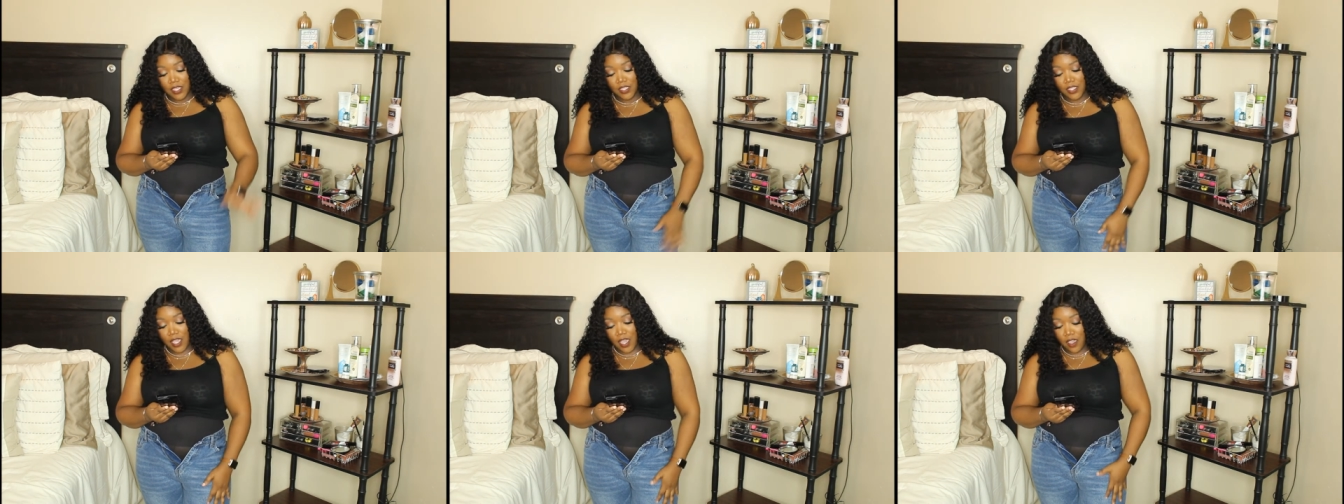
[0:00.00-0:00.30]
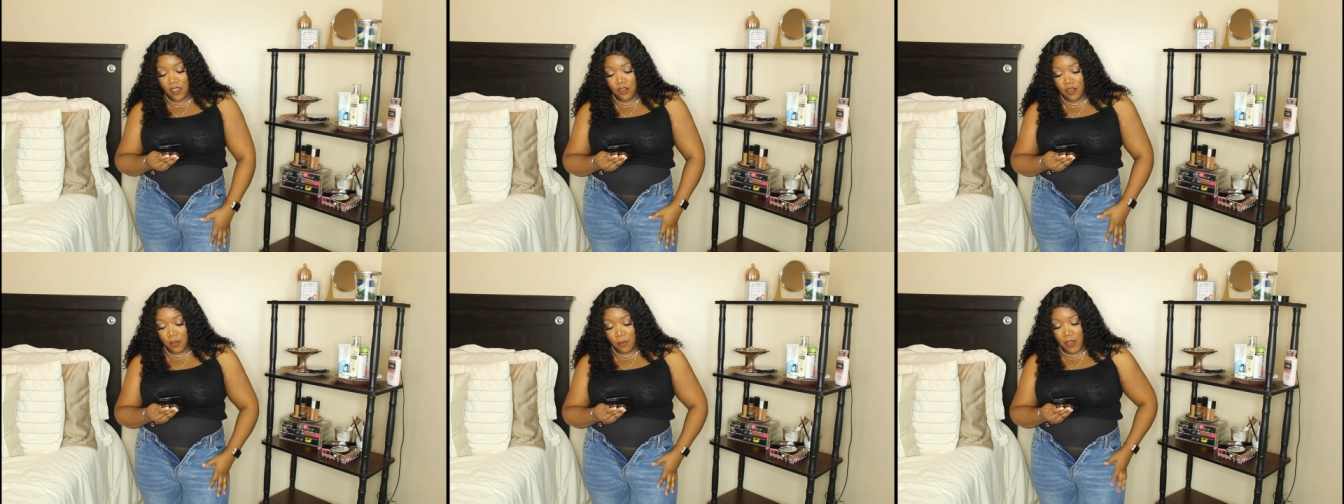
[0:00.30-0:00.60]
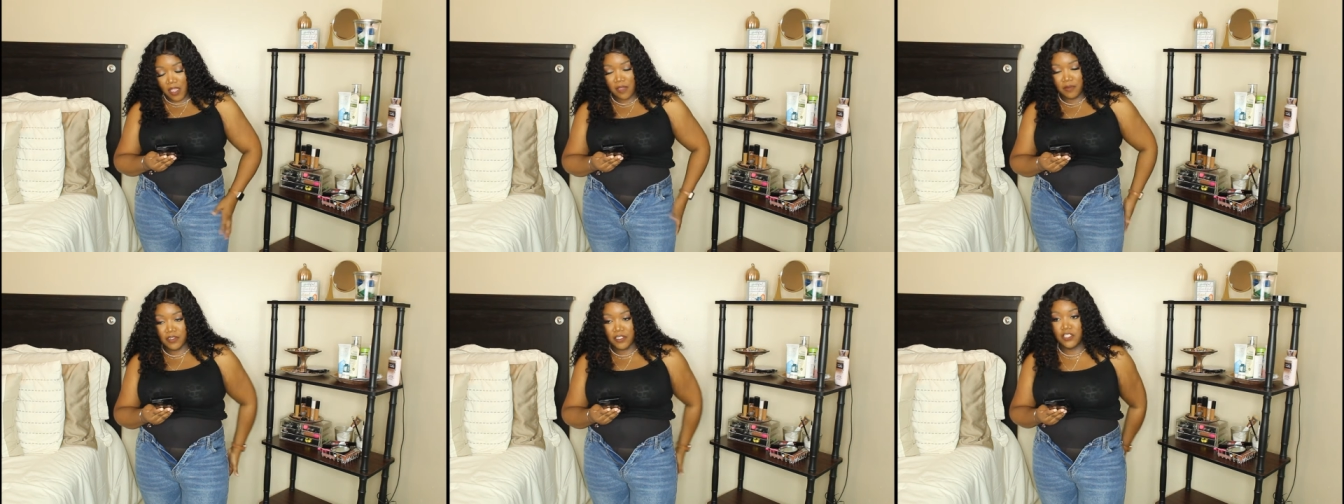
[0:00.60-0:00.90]
Y'all know
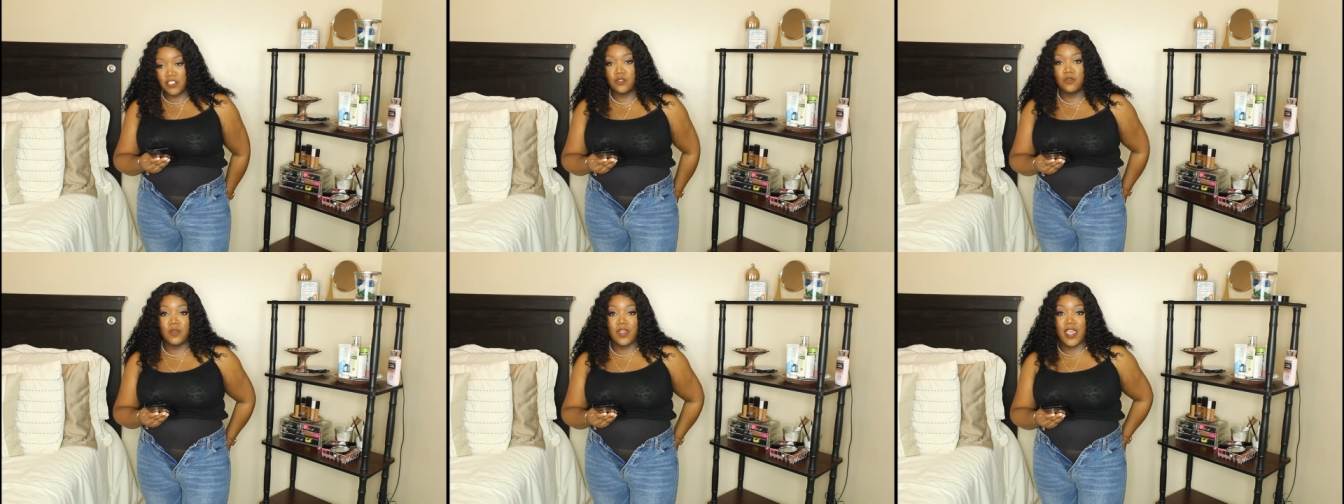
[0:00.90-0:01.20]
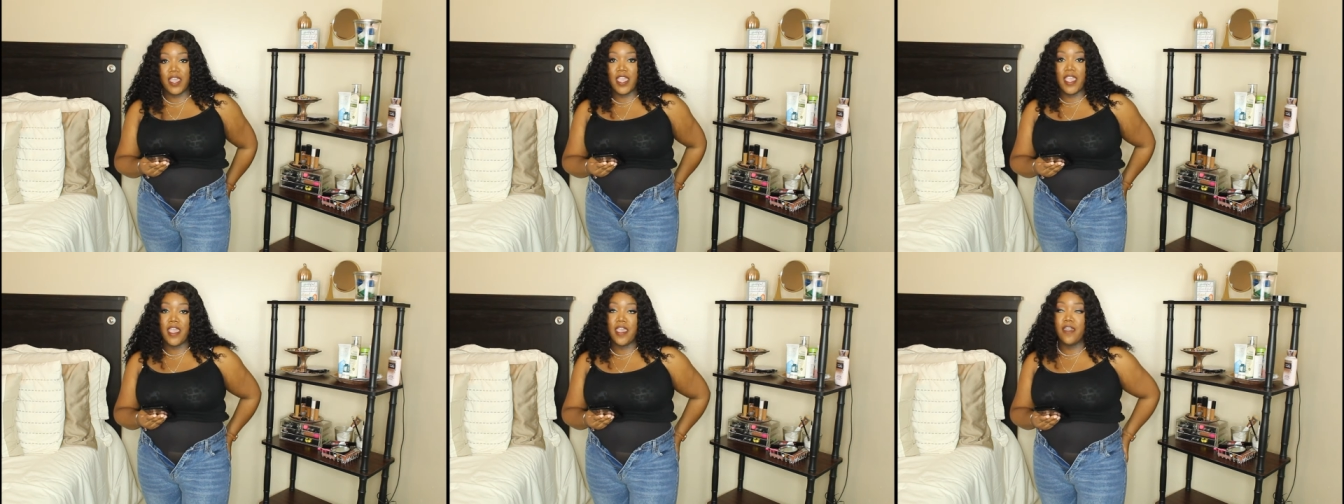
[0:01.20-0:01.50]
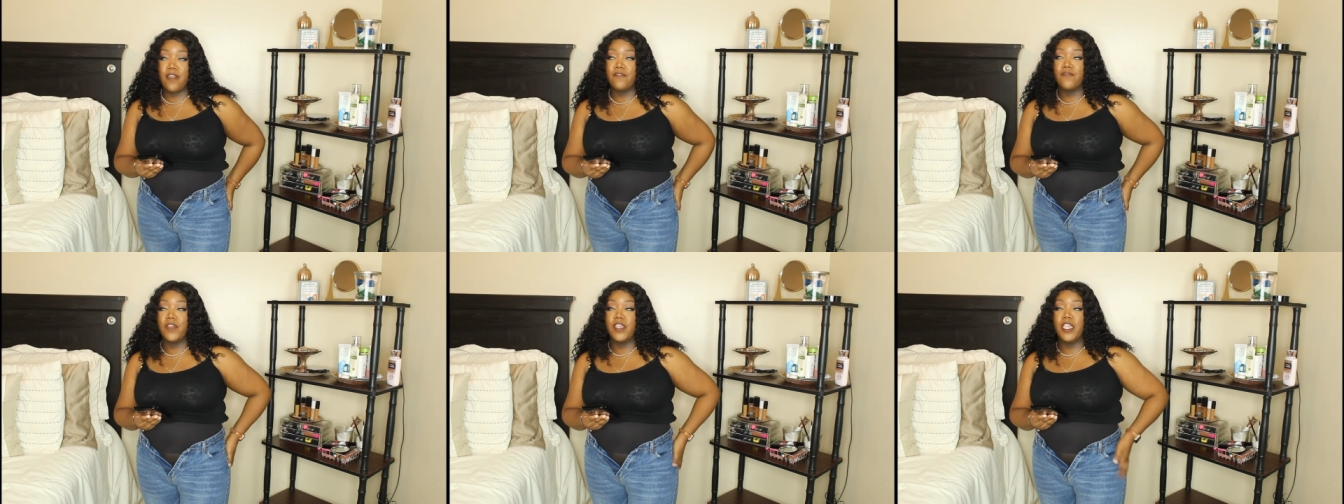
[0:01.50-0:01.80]
mom jeans do not
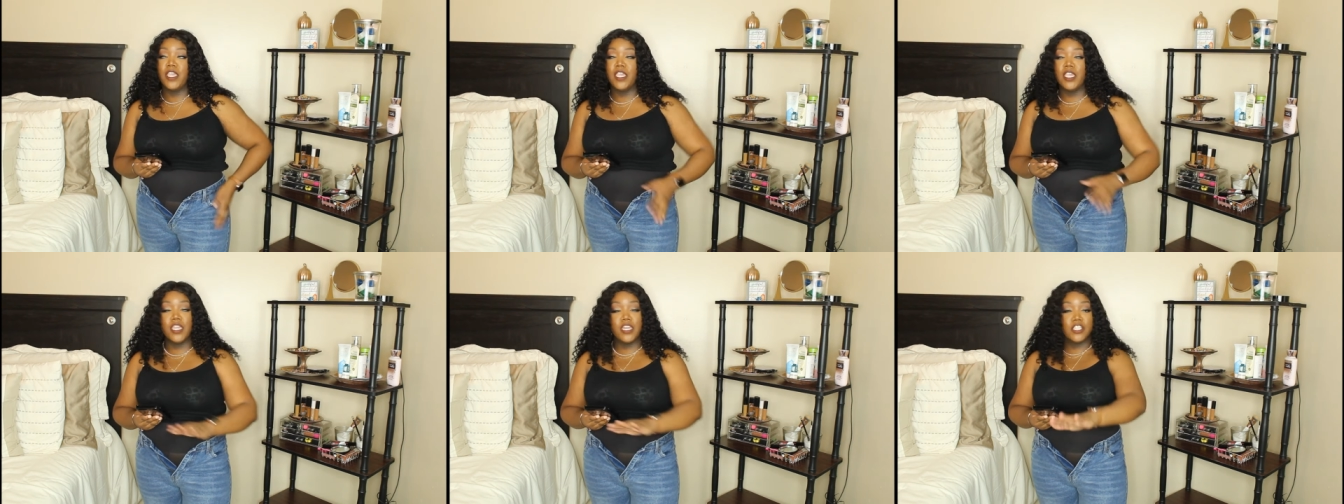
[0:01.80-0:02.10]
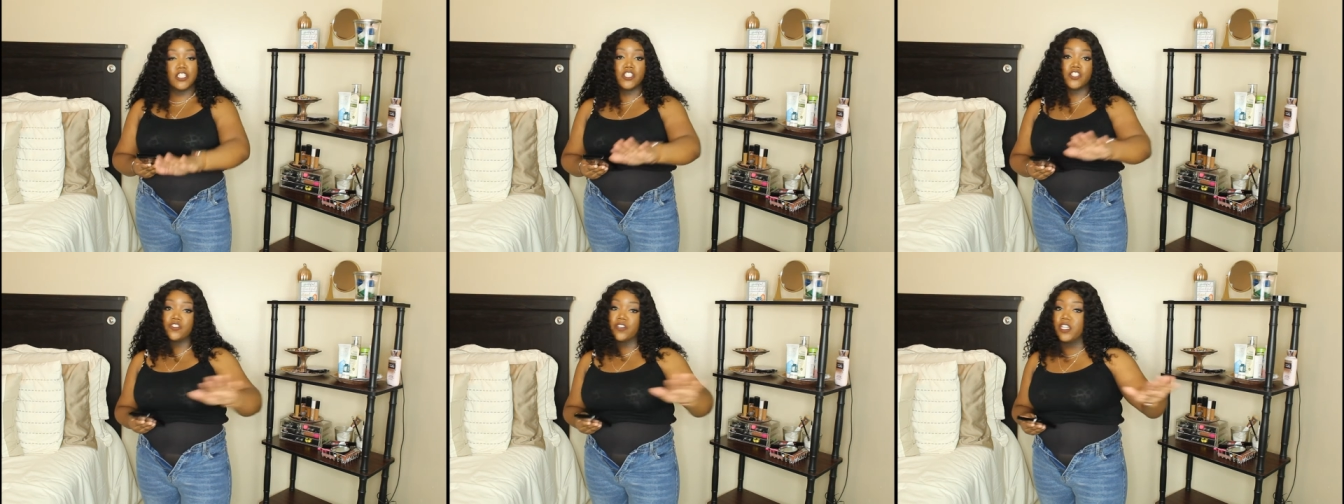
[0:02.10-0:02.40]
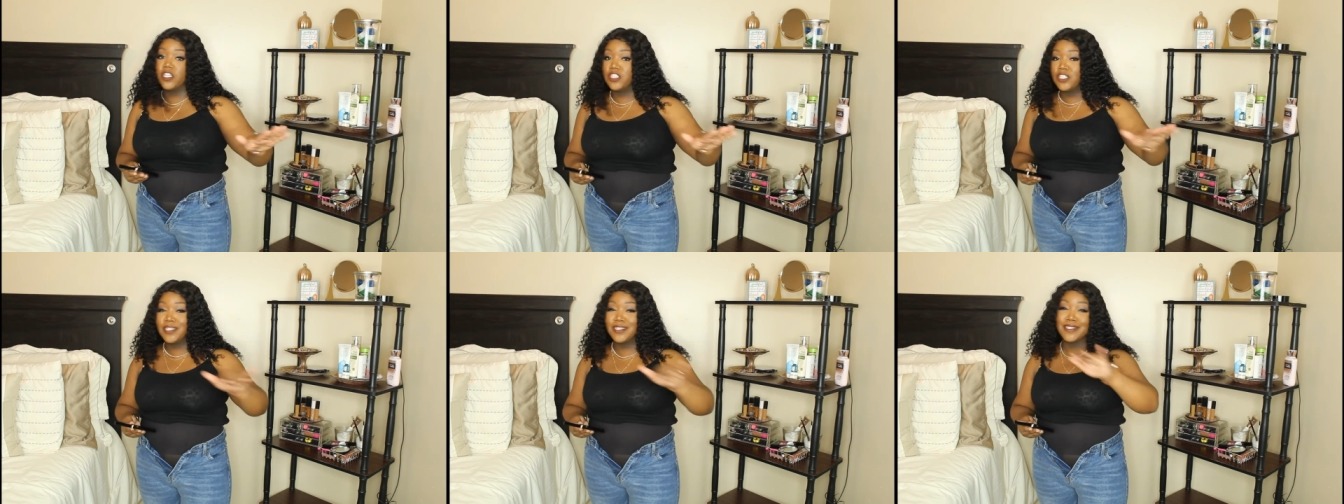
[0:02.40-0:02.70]
have any
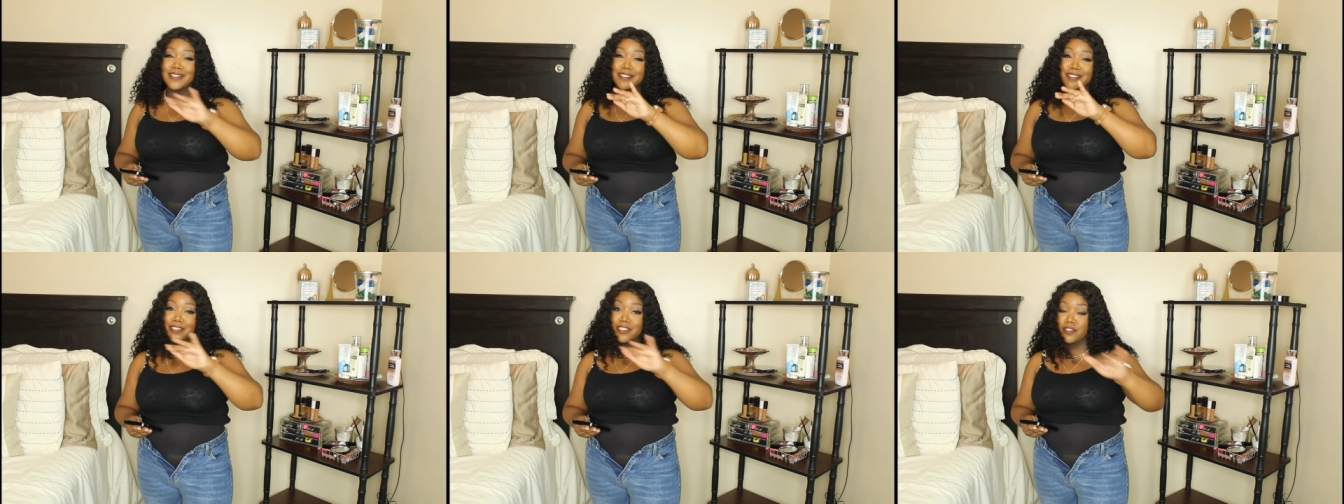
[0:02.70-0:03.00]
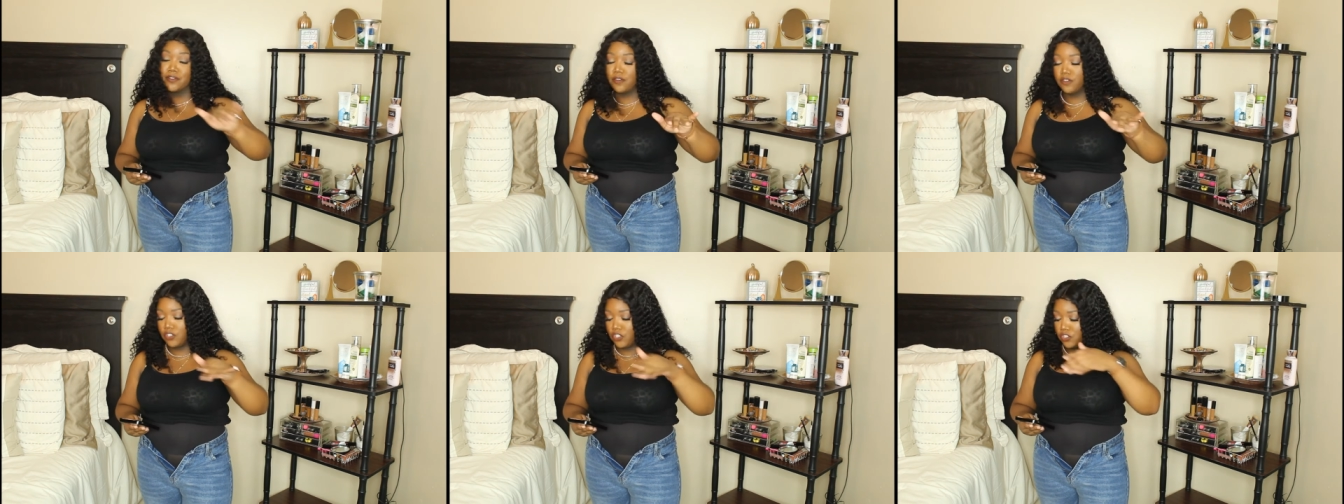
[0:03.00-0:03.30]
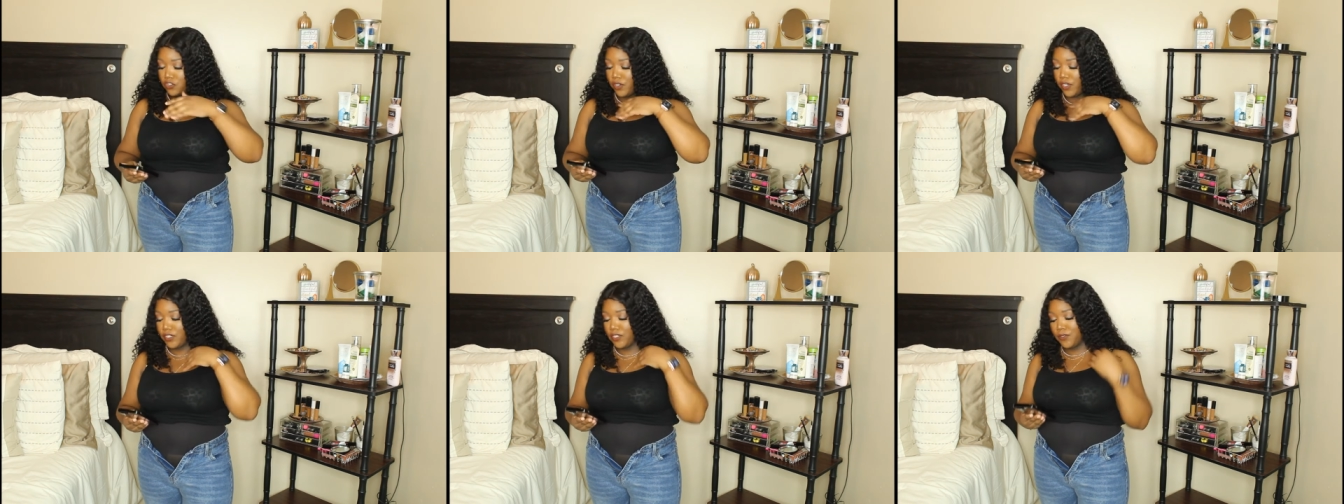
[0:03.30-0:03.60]
stretch, zero
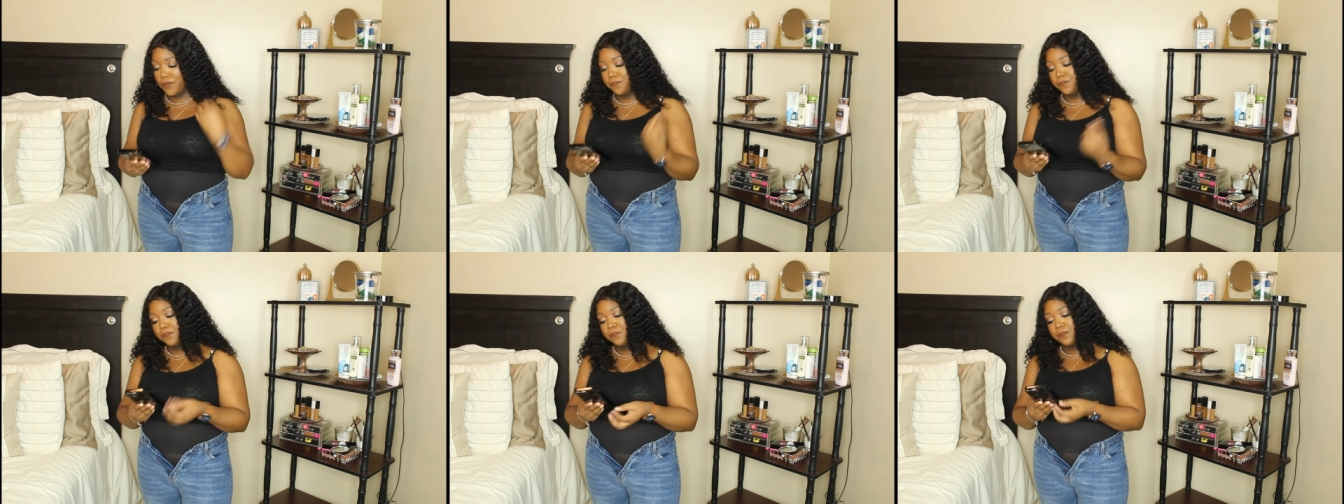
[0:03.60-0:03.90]
stretch.